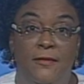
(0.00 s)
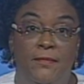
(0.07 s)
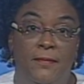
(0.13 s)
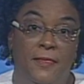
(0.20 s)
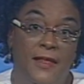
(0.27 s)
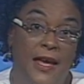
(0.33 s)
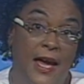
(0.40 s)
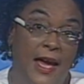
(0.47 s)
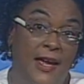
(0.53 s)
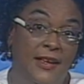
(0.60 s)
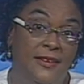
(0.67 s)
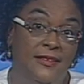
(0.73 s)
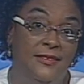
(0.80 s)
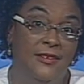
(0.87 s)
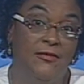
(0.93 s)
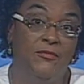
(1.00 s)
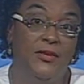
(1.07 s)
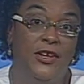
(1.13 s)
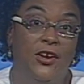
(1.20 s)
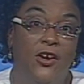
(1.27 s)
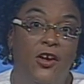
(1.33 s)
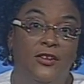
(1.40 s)
The highs have been
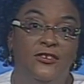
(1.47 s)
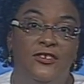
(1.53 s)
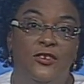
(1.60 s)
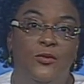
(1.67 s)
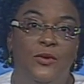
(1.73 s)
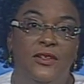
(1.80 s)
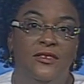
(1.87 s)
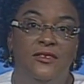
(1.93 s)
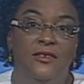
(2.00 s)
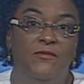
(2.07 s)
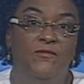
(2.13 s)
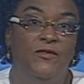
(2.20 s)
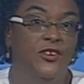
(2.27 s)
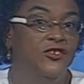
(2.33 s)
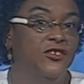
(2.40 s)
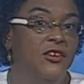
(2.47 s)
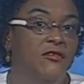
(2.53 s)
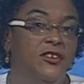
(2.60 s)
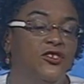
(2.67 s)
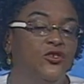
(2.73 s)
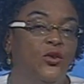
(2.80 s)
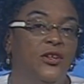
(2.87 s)
a consequence of visionary
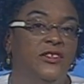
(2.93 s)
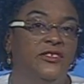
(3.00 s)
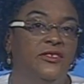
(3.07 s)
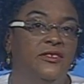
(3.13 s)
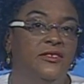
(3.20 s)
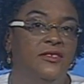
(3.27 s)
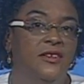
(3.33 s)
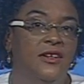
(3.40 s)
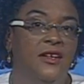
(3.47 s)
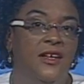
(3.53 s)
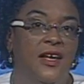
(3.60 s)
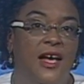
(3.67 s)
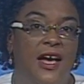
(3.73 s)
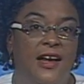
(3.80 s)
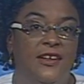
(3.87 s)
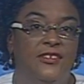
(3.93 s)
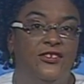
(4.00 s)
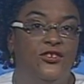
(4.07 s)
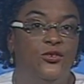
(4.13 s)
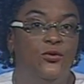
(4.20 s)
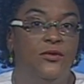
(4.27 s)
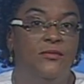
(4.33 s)
choices and
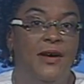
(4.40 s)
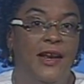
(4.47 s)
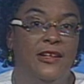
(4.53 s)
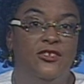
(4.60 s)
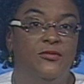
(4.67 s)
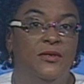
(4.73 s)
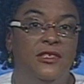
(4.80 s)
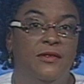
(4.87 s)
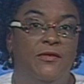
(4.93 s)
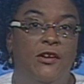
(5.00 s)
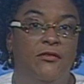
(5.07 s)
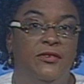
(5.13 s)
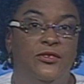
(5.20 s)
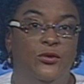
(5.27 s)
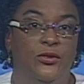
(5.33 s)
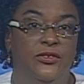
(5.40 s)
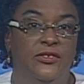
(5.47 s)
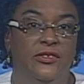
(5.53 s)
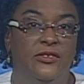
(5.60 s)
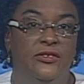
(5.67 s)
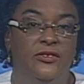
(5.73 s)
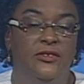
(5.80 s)
astute management of our
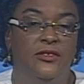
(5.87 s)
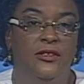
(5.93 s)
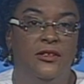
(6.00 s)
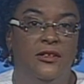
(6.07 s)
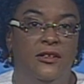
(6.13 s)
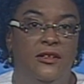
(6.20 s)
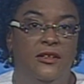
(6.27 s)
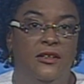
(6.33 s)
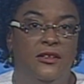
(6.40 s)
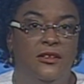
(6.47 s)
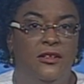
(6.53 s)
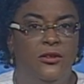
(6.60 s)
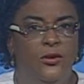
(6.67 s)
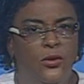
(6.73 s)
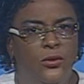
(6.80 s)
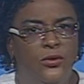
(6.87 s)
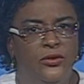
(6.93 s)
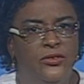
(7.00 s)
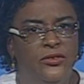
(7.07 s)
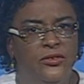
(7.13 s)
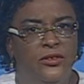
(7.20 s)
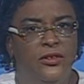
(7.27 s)
resources. The
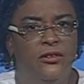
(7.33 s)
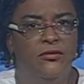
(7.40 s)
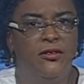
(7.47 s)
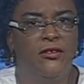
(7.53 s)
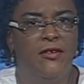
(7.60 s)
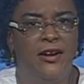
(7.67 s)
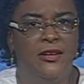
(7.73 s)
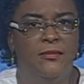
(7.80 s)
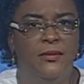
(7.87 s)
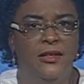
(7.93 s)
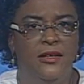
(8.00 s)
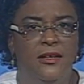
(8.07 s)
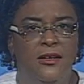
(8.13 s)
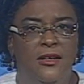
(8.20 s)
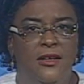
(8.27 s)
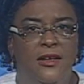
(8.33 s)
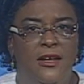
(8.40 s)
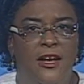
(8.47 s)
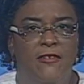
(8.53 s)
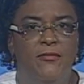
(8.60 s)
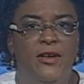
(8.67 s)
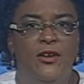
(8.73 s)
lows, regrettably,
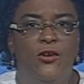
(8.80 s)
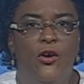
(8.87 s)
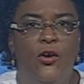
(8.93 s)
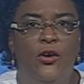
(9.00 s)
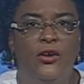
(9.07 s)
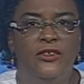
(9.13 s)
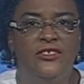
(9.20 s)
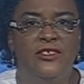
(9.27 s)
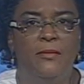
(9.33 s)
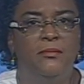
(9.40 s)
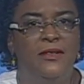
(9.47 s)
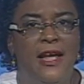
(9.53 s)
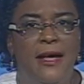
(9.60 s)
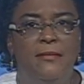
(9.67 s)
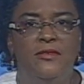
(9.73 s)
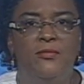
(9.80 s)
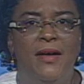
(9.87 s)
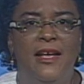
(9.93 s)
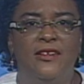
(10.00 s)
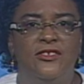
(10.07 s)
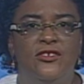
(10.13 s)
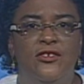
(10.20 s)
have been caused sometimes by
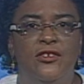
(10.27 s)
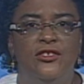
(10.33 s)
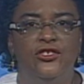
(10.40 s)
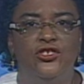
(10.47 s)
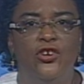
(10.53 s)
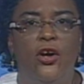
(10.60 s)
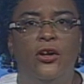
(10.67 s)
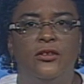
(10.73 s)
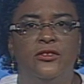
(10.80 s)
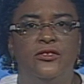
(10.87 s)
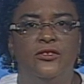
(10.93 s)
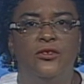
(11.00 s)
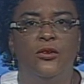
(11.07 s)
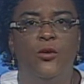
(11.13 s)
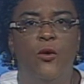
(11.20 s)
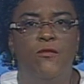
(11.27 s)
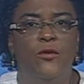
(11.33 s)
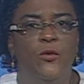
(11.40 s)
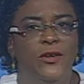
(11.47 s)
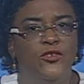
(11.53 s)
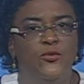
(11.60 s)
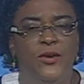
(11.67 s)
external shocks over
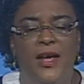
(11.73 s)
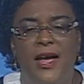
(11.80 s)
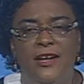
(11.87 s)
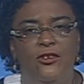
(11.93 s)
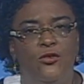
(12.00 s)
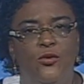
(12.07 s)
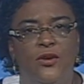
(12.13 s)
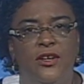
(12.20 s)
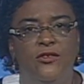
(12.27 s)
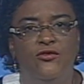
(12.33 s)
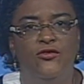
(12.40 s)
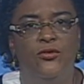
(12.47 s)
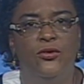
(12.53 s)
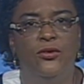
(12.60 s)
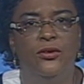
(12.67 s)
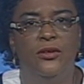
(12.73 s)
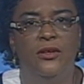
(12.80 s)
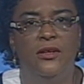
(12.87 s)
which we had no control,